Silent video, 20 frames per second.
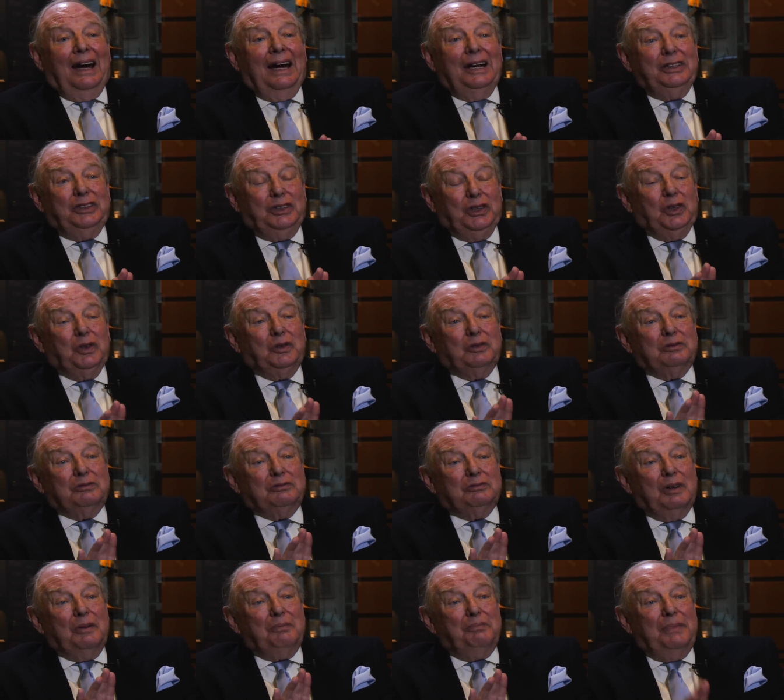I do
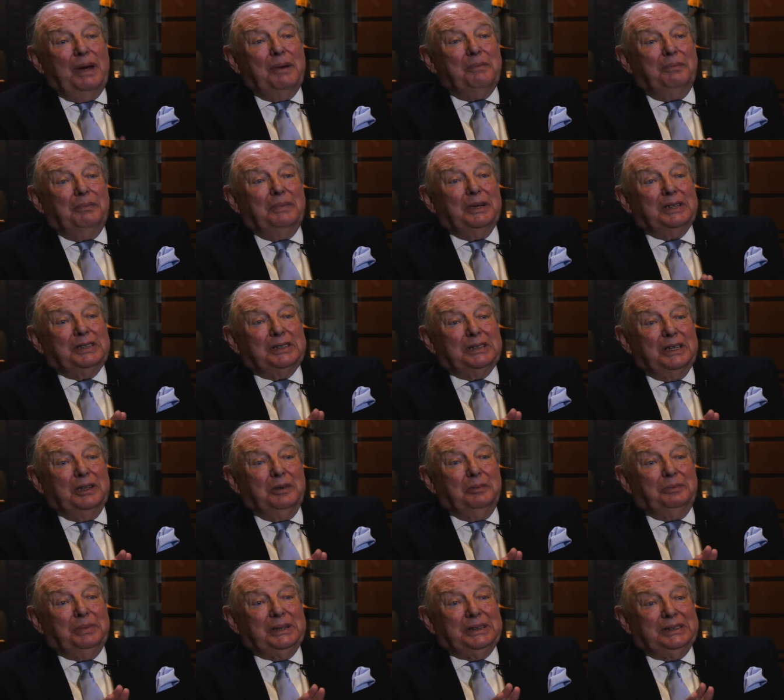remember
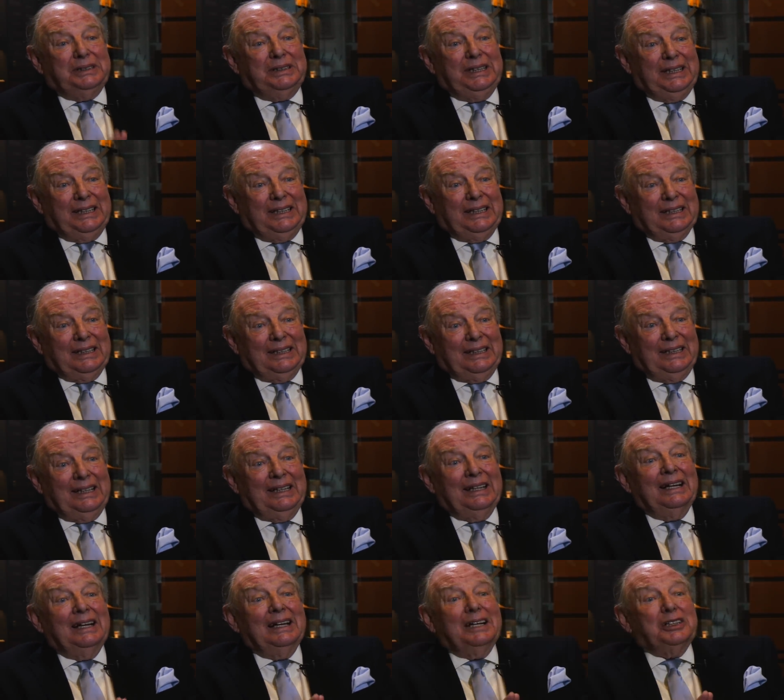so
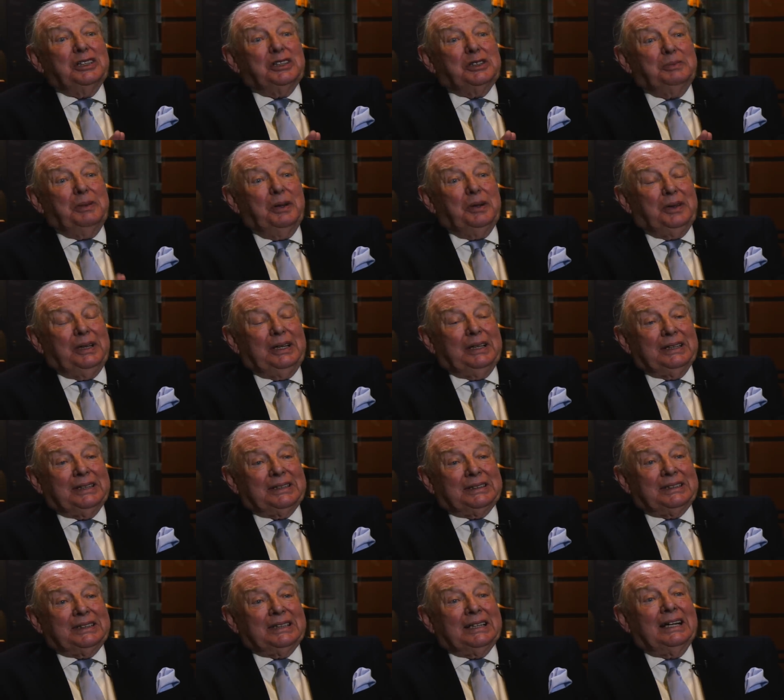particularly smoking
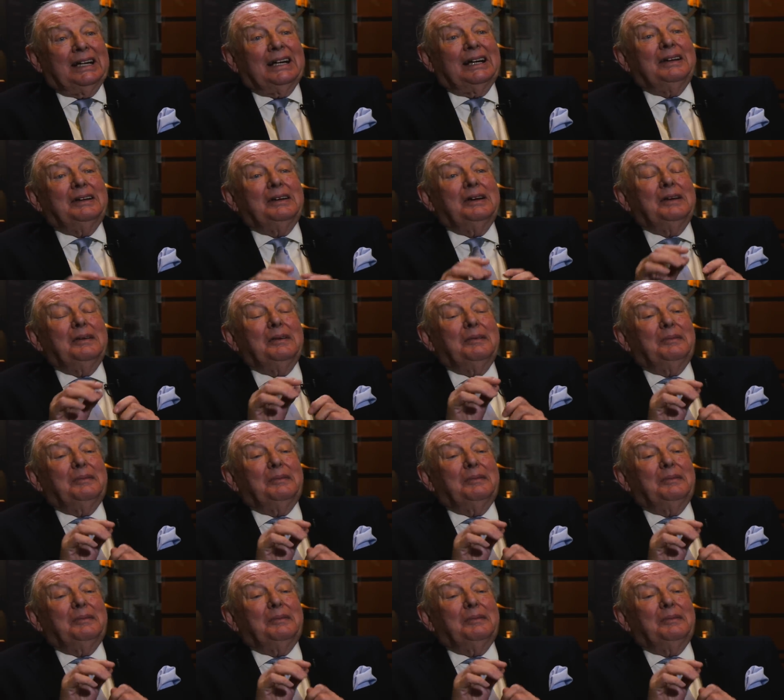the cigar.